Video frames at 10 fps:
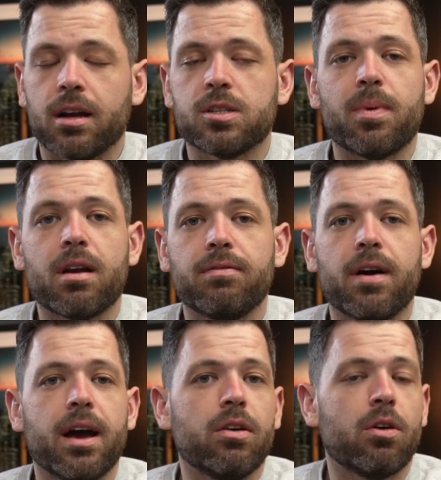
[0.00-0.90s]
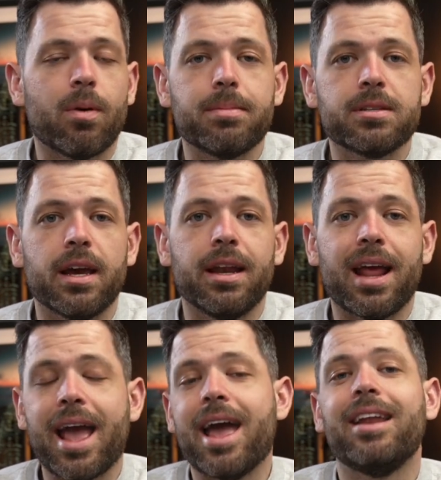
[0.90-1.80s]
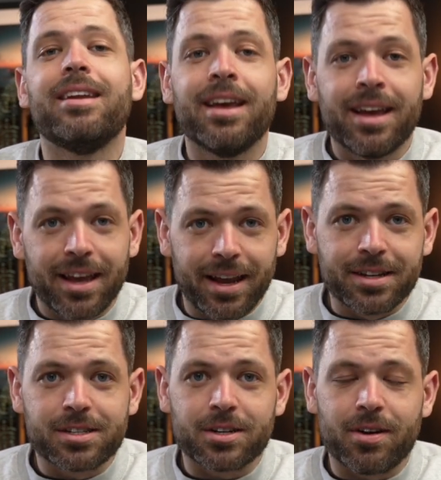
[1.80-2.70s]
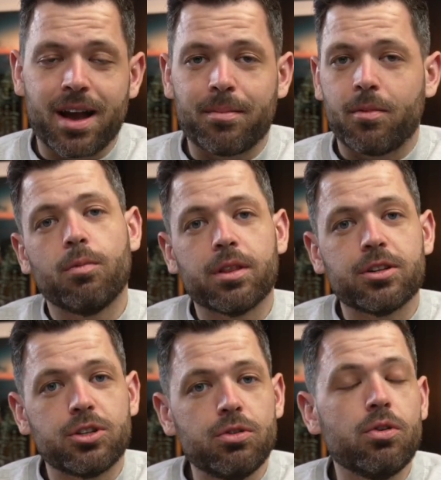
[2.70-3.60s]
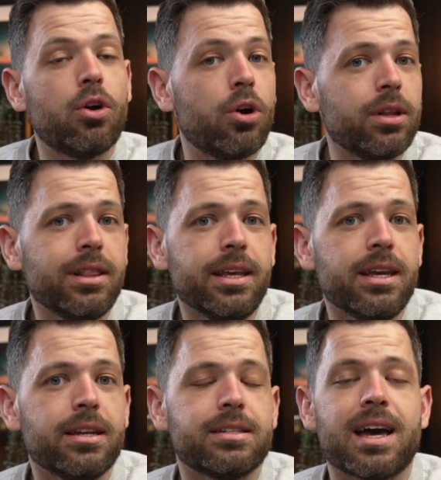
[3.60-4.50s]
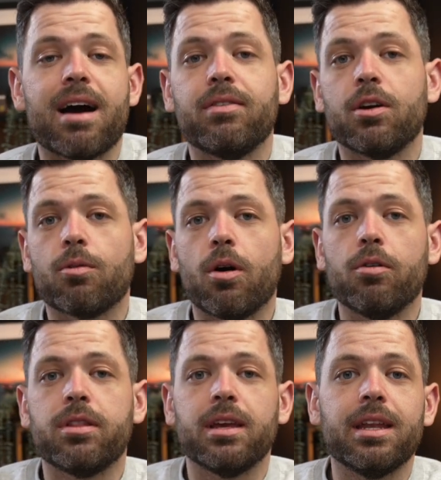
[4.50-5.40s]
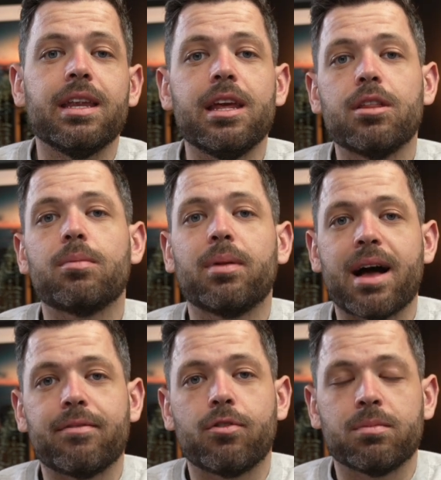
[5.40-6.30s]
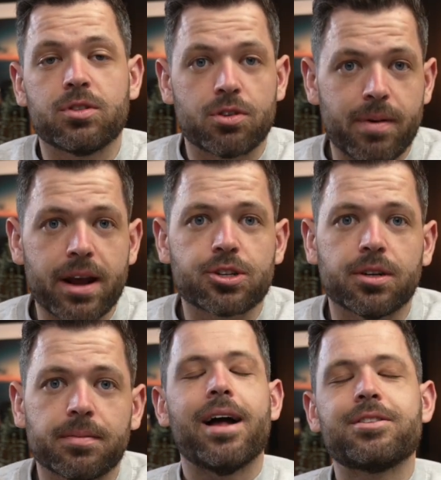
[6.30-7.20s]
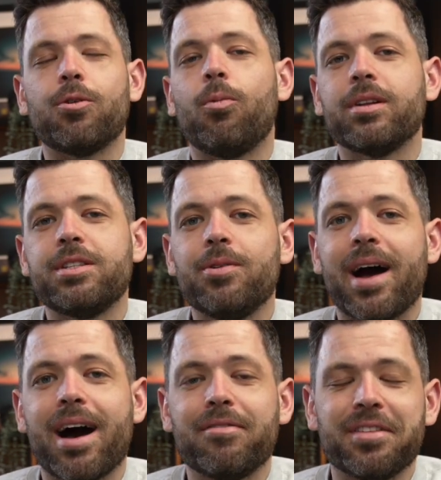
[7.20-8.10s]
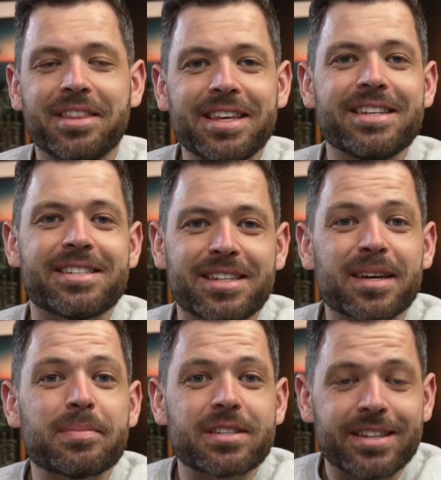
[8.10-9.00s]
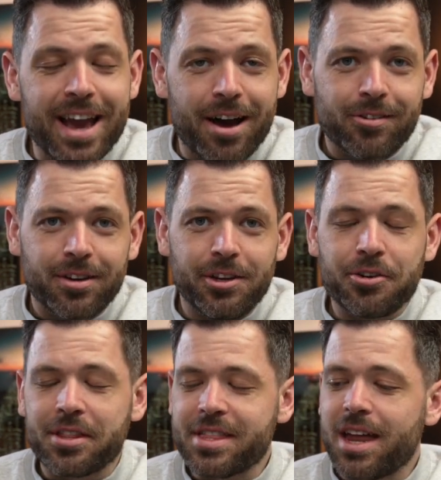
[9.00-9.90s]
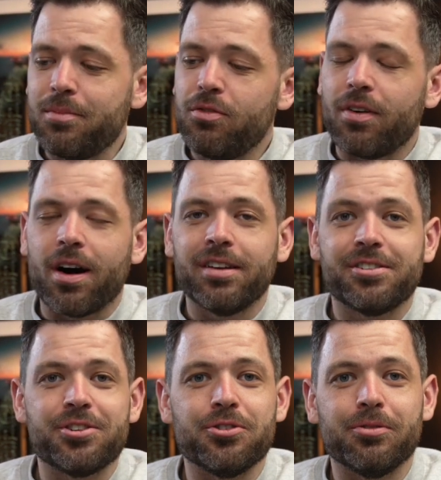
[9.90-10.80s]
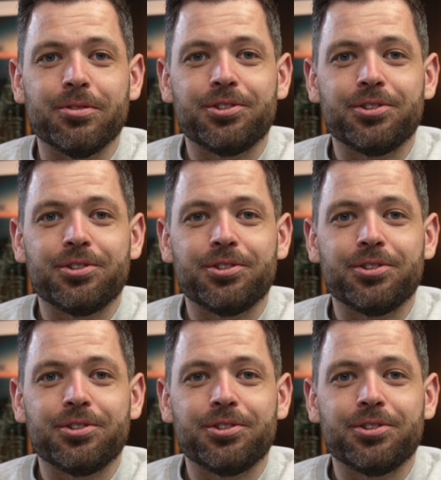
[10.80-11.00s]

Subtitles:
on Spotify or a website, and Instagram, where the two could lead to having growth in either platform's direction. And so once you have these tips down, you can then move on to